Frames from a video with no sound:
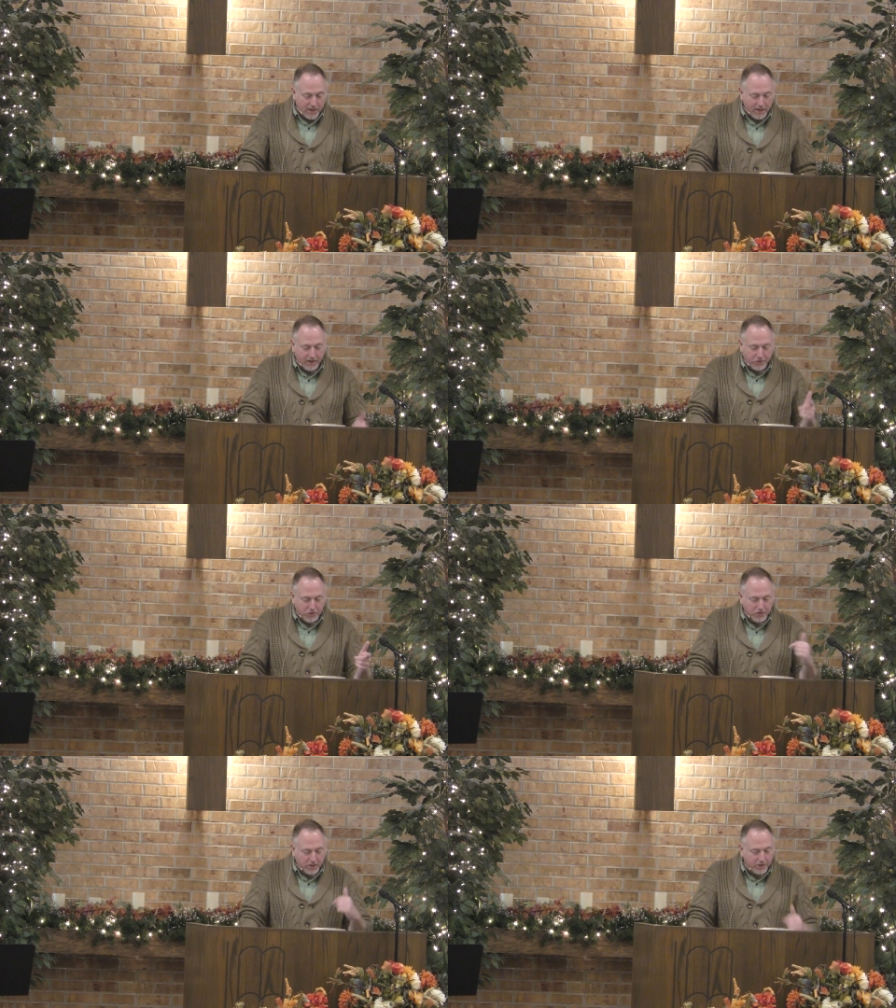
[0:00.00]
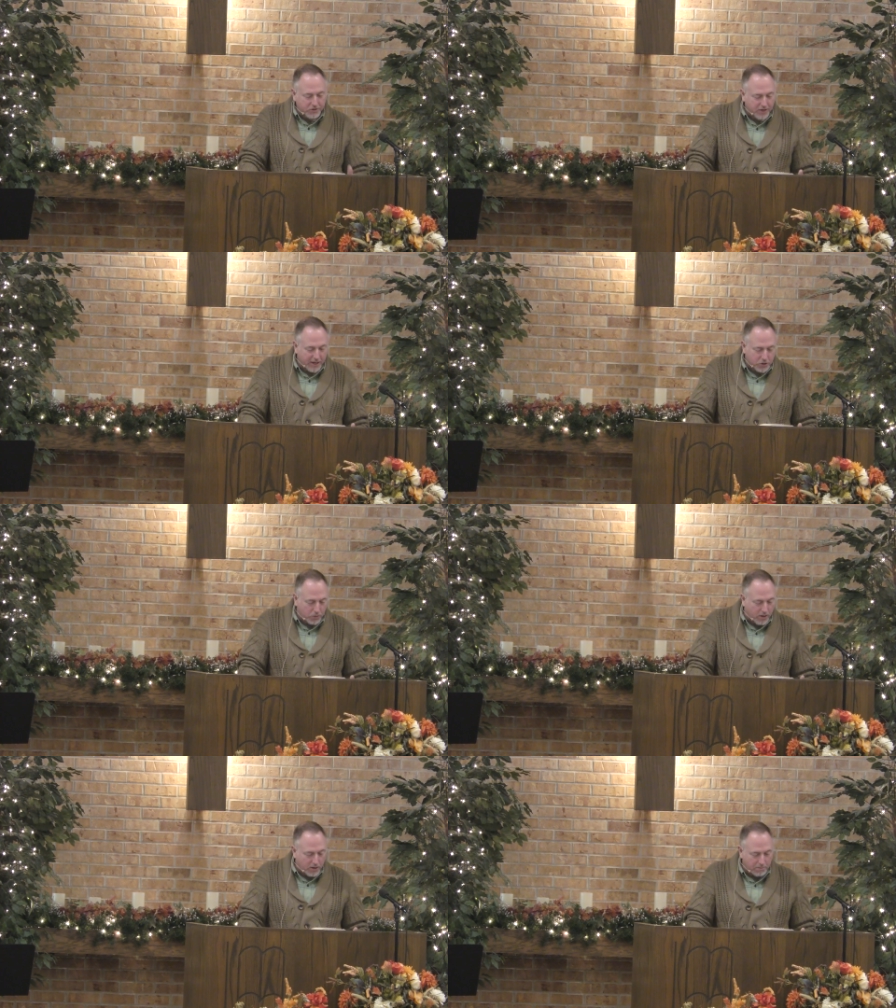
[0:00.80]
It enters the inner
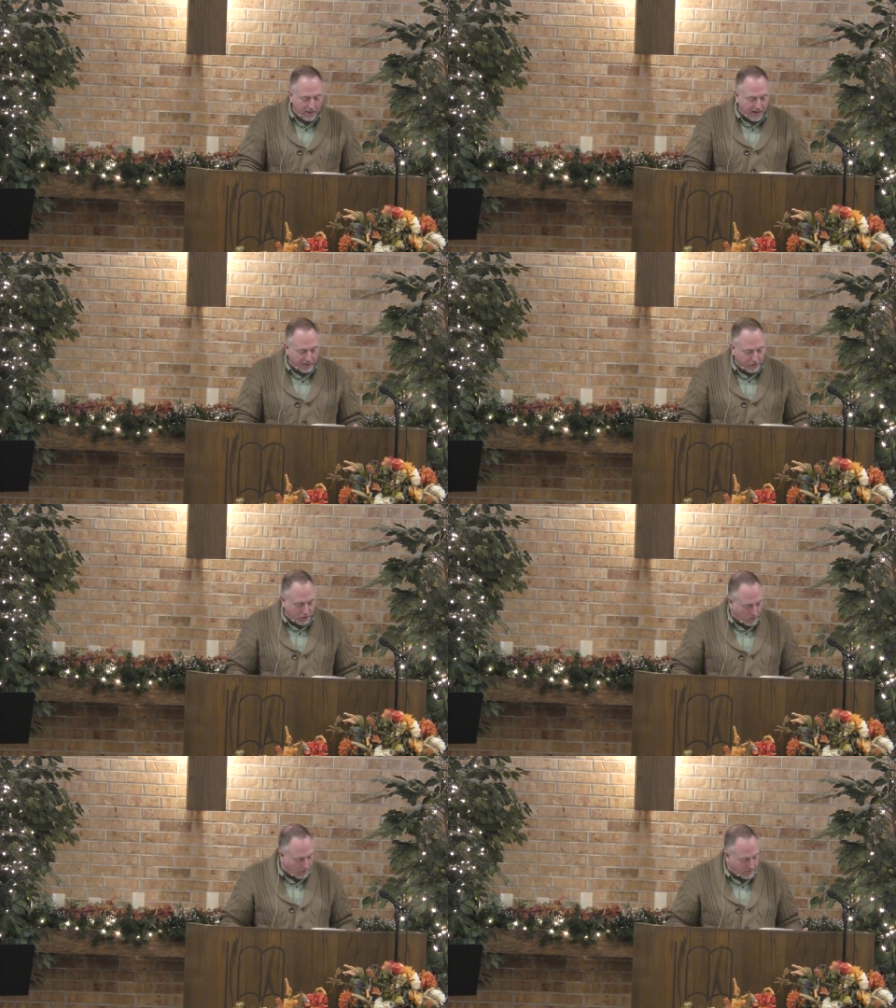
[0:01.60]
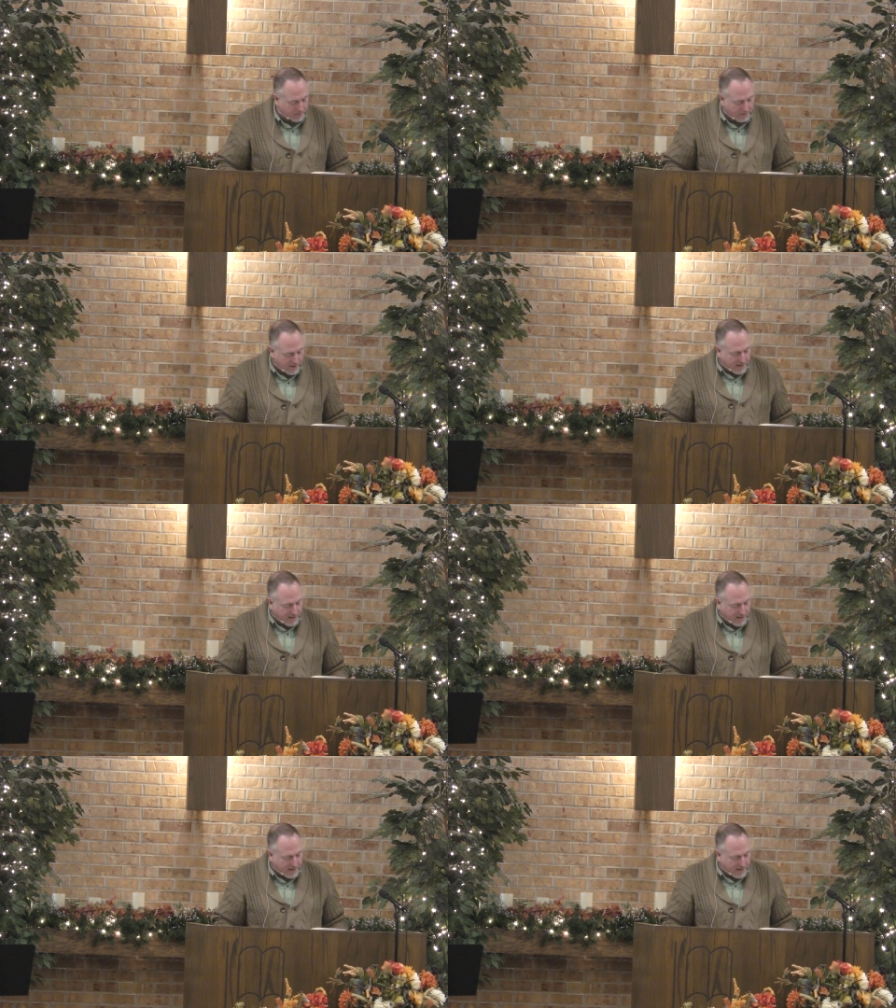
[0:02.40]
sanctuary behind the curtain.